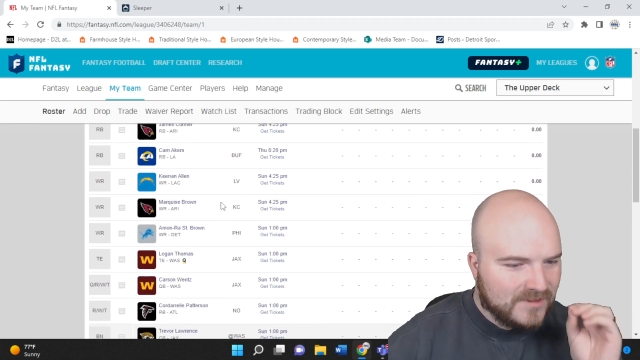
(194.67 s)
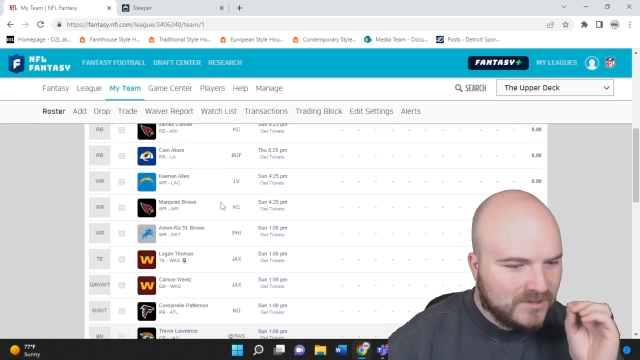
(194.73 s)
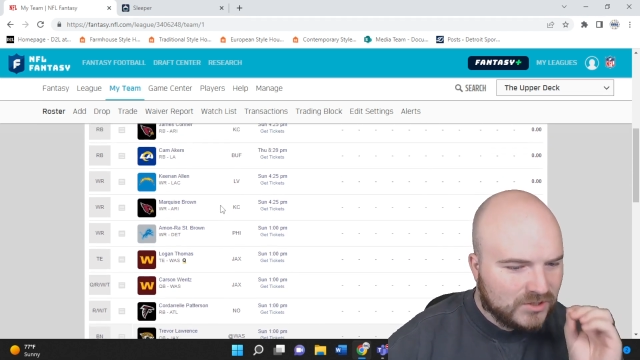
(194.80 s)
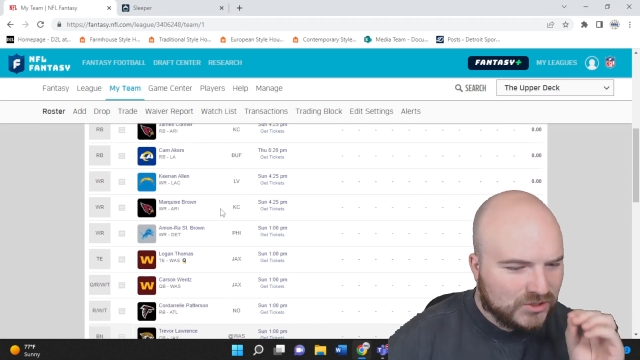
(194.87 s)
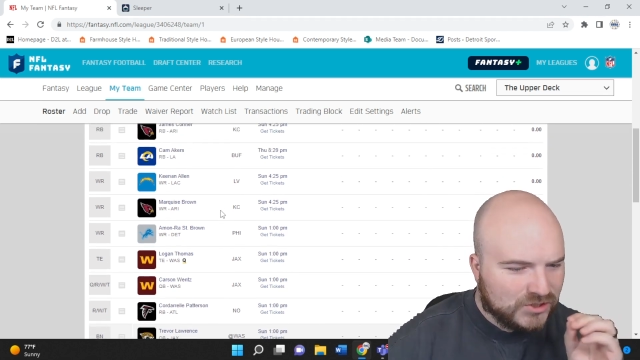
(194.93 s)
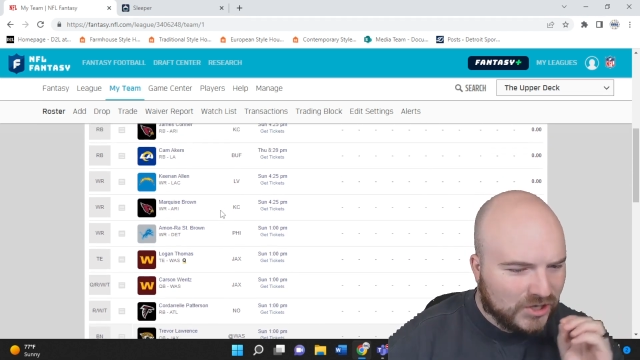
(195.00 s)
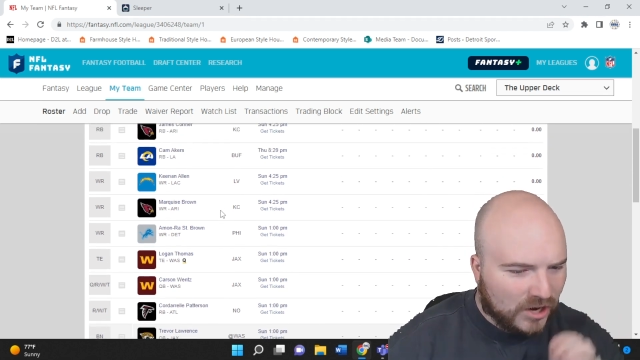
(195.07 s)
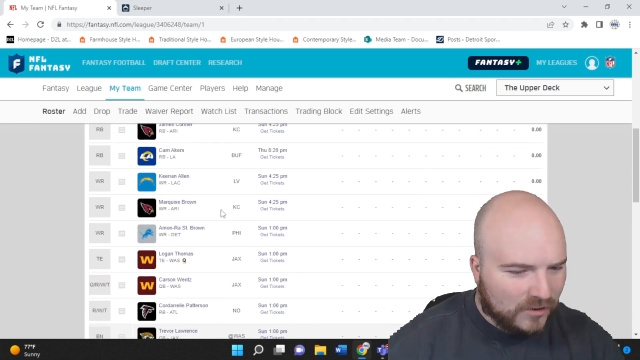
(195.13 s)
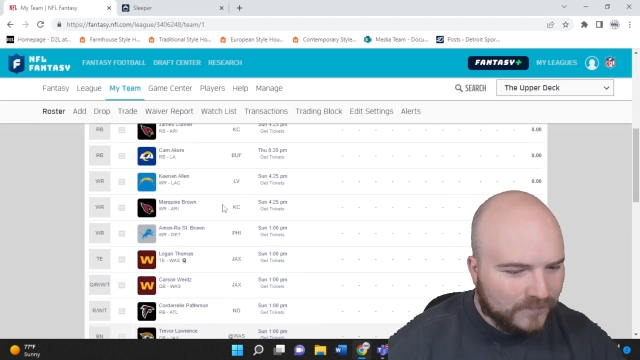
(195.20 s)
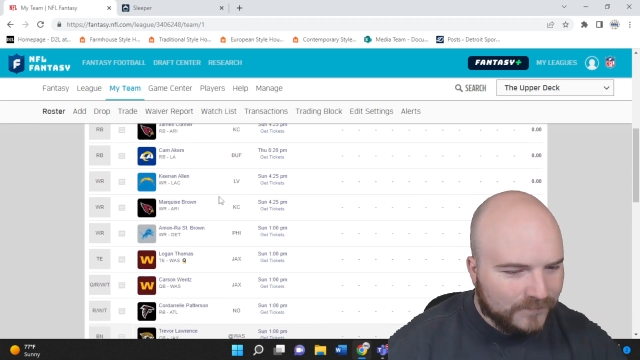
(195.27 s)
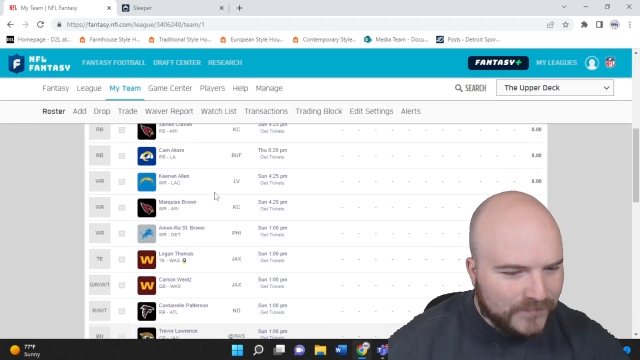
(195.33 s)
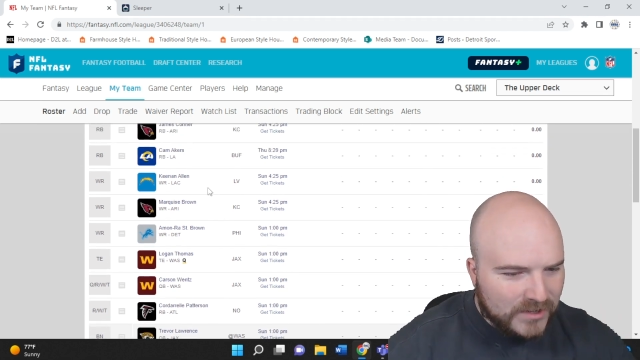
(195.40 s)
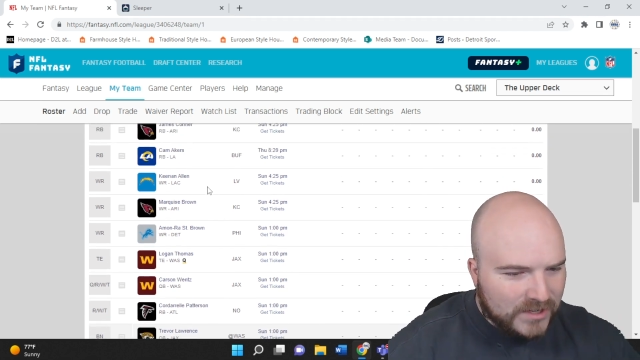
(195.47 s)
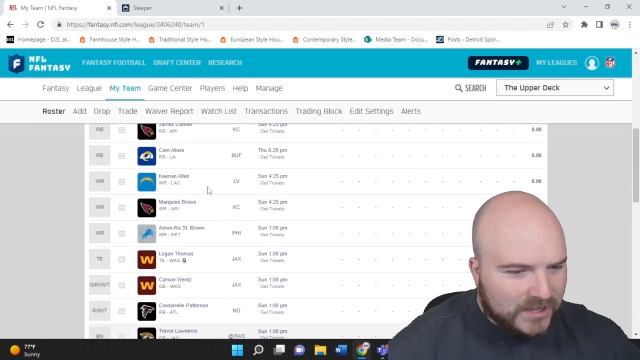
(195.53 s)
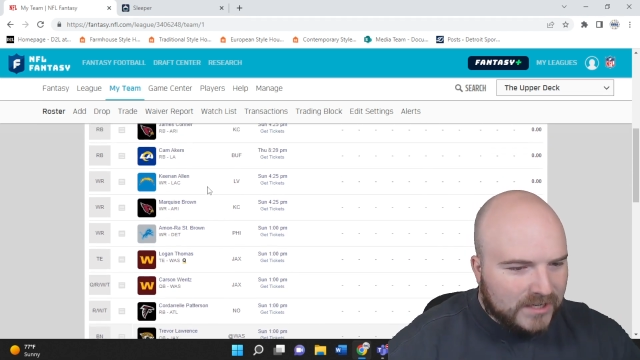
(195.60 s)
So
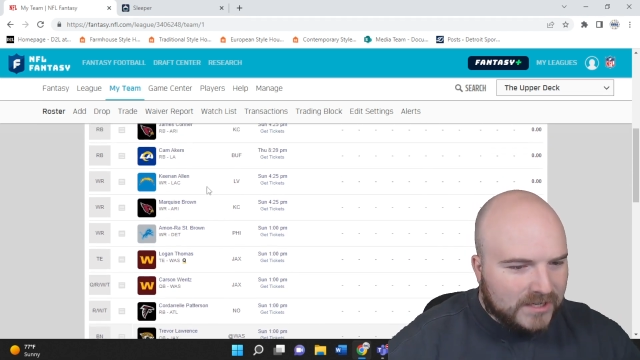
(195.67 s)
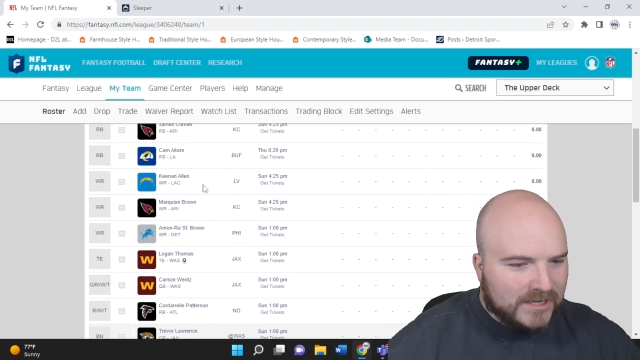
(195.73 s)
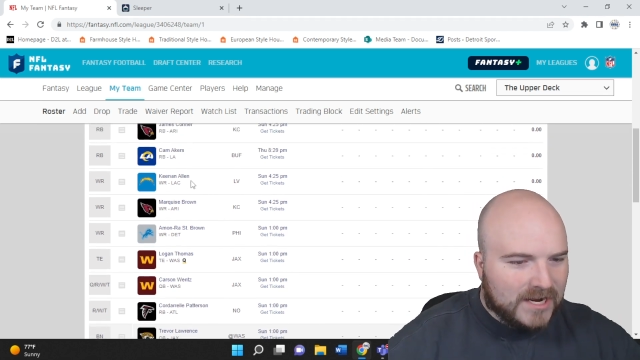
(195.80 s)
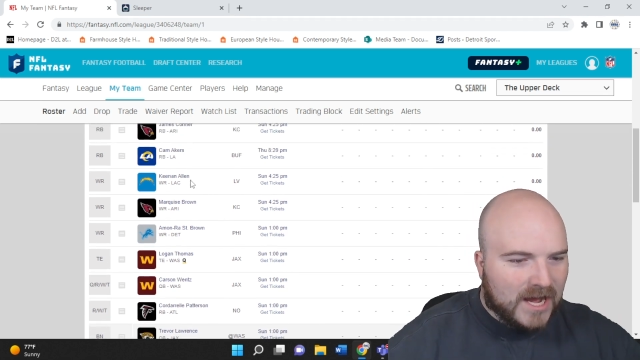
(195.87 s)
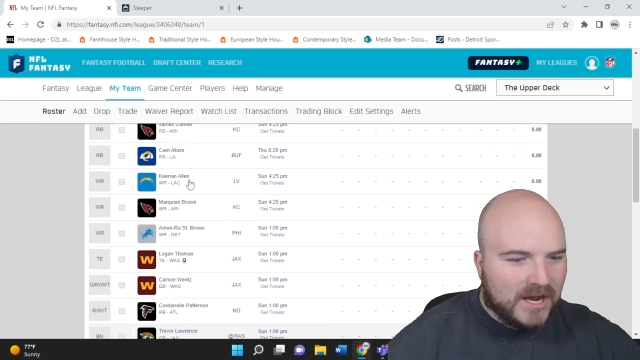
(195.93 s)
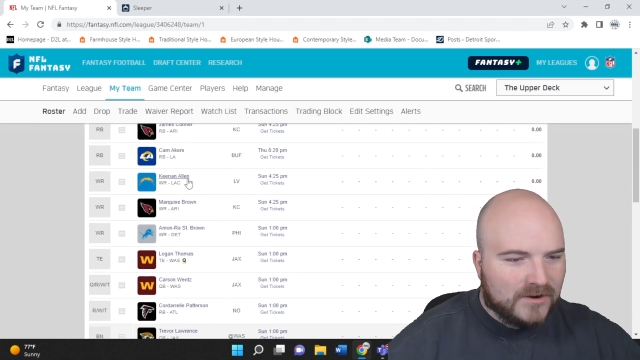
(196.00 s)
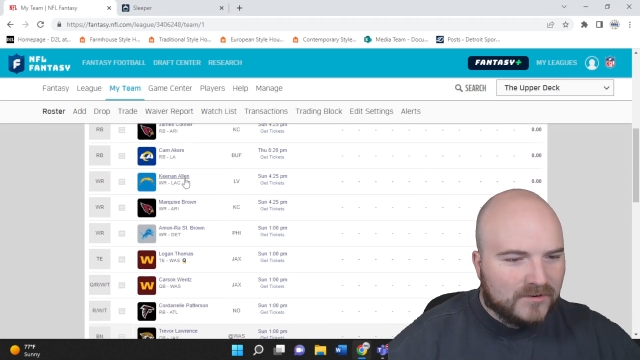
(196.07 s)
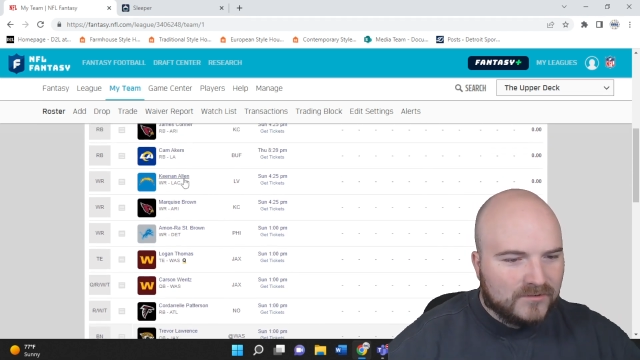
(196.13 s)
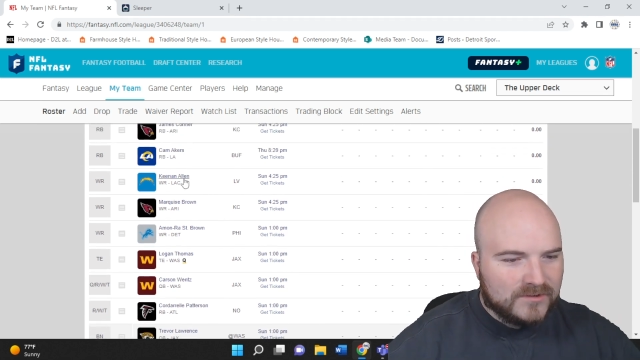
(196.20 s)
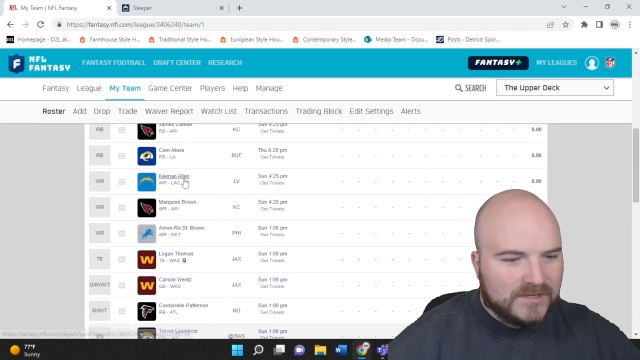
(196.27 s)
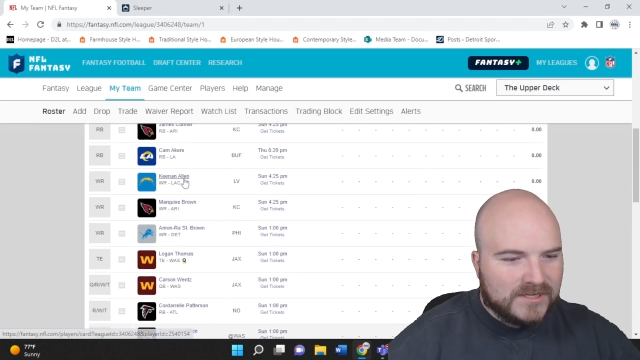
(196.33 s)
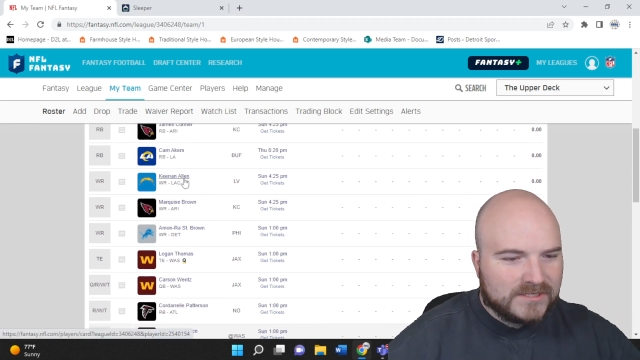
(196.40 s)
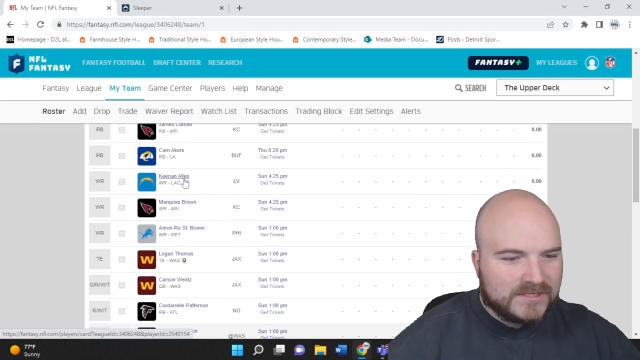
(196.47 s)
not only